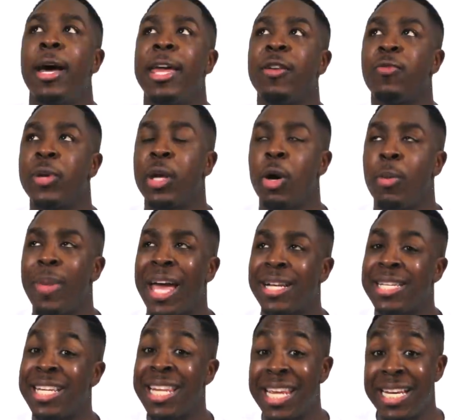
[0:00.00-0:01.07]
if we go
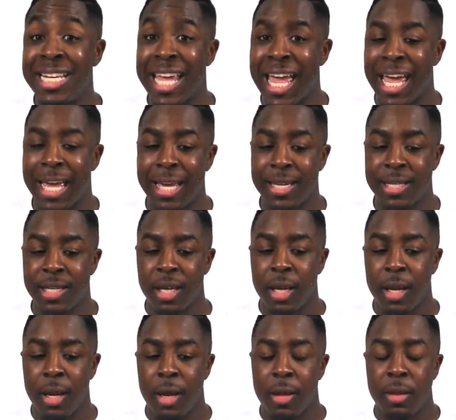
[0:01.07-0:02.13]
back to the days,
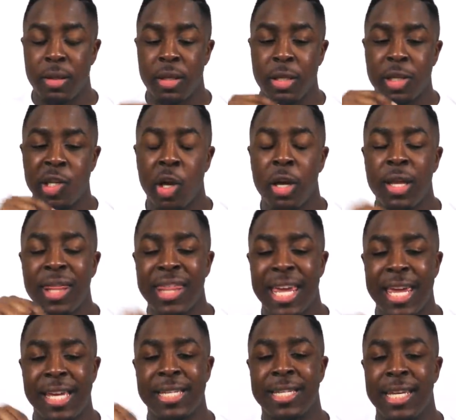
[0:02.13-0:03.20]
certain
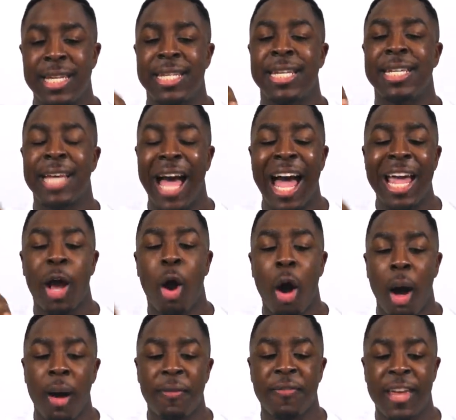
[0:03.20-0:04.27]
things need to die
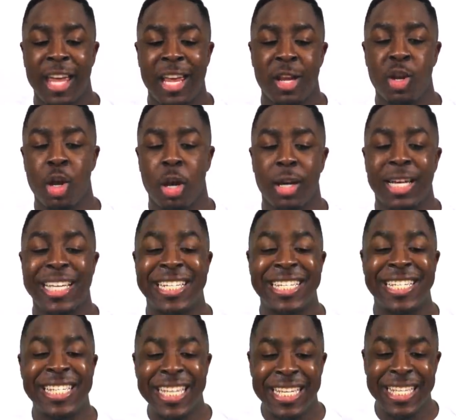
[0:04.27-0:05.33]
off in your
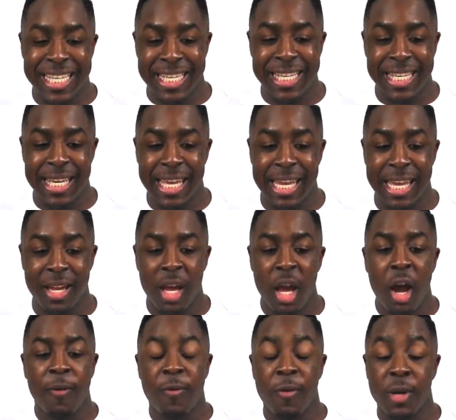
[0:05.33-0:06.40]
consistency
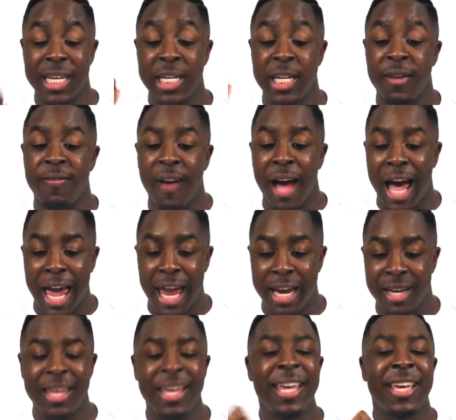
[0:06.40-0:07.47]
for the
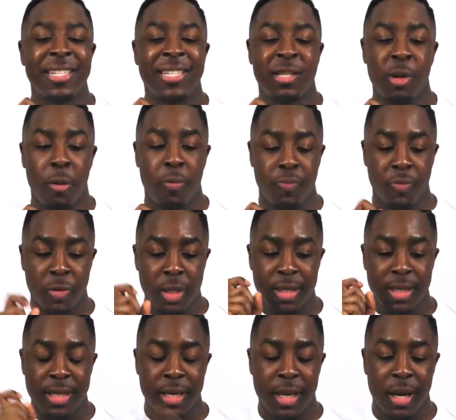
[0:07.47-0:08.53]
divine. So,
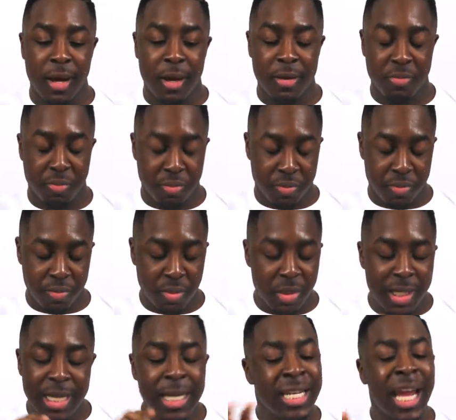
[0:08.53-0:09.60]
um,
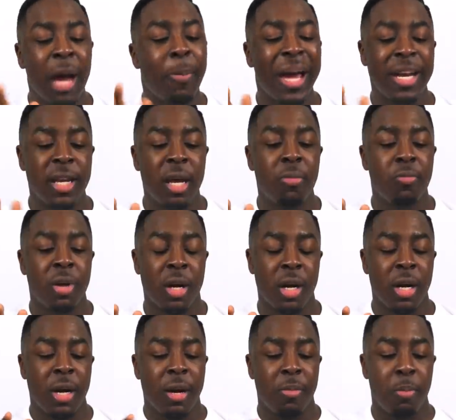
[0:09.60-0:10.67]
not by
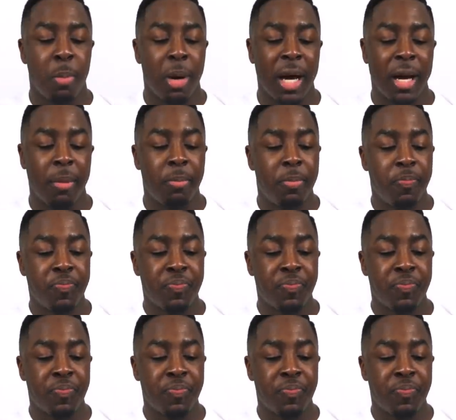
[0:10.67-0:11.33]
number, but